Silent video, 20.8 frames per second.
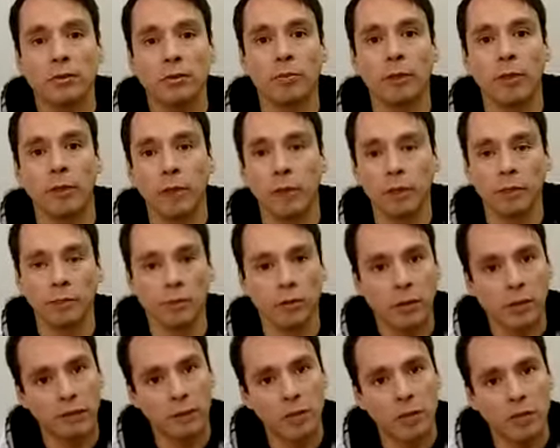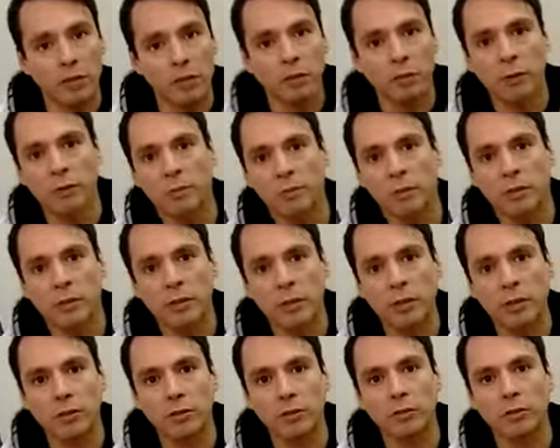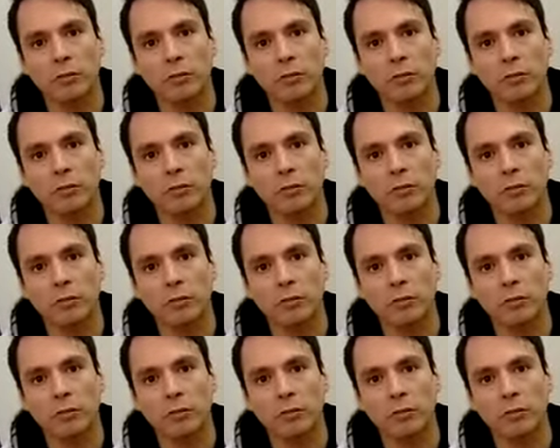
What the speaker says: to make questions at the end of the presentation,